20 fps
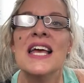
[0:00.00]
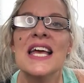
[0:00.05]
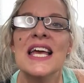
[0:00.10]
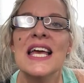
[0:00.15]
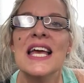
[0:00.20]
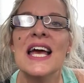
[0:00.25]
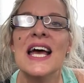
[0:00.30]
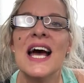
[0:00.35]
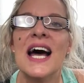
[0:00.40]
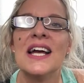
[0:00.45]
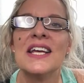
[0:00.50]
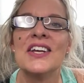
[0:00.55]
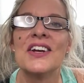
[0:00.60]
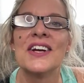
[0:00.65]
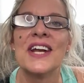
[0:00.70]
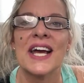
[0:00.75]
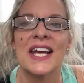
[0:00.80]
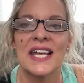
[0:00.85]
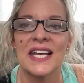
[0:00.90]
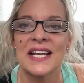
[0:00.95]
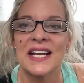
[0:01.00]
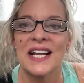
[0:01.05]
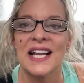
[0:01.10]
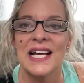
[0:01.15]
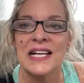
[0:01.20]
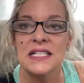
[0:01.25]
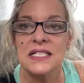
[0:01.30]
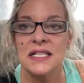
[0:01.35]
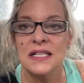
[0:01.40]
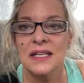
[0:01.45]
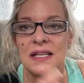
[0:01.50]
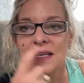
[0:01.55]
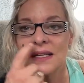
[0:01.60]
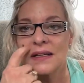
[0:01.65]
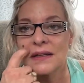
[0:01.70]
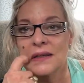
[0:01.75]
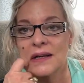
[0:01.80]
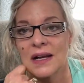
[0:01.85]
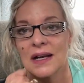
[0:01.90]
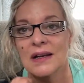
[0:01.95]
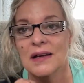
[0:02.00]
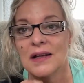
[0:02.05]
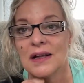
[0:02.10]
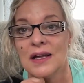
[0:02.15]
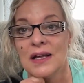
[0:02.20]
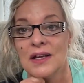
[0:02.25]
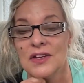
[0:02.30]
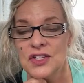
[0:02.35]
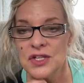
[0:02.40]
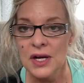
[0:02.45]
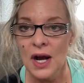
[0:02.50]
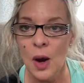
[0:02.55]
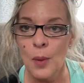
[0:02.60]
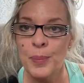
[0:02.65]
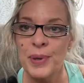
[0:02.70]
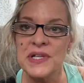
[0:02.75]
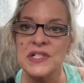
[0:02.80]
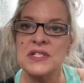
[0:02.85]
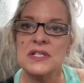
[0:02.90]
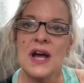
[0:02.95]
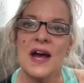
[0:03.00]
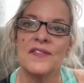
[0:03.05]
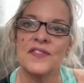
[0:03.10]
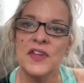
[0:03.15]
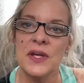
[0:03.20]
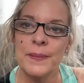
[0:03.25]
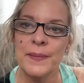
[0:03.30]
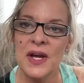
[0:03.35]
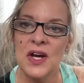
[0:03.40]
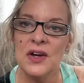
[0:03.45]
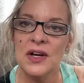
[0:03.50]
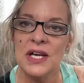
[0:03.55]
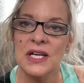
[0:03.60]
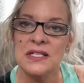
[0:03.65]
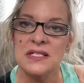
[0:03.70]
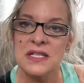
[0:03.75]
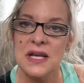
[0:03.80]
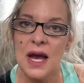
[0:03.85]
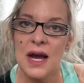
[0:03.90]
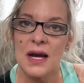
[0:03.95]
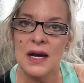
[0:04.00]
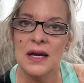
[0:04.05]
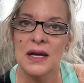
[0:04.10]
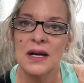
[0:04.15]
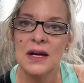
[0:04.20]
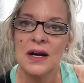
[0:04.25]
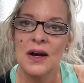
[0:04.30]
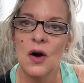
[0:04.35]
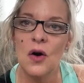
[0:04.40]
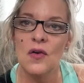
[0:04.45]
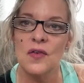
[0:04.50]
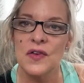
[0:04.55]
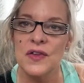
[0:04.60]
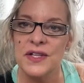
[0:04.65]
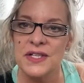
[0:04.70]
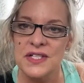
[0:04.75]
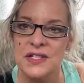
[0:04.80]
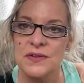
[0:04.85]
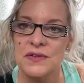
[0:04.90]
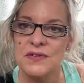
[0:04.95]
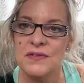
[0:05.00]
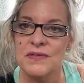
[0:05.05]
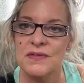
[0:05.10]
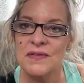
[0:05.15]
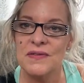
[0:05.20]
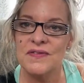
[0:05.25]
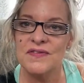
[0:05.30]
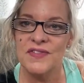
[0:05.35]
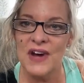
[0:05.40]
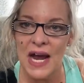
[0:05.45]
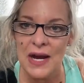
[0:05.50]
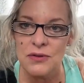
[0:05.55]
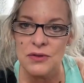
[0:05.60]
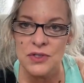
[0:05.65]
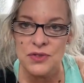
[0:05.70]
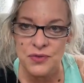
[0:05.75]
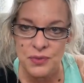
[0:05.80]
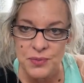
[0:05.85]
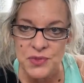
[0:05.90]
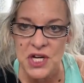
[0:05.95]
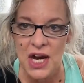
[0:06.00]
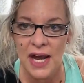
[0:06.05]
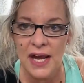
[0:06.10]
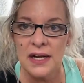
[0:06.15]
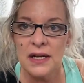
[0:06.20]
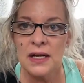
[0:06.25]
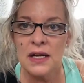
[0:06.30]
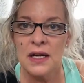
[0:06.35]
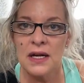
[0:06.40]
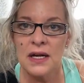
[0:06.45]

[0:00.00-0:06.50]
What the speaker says: Yeah, you're not getting elected. Do you know how pissed off the Americans are over this virus from China?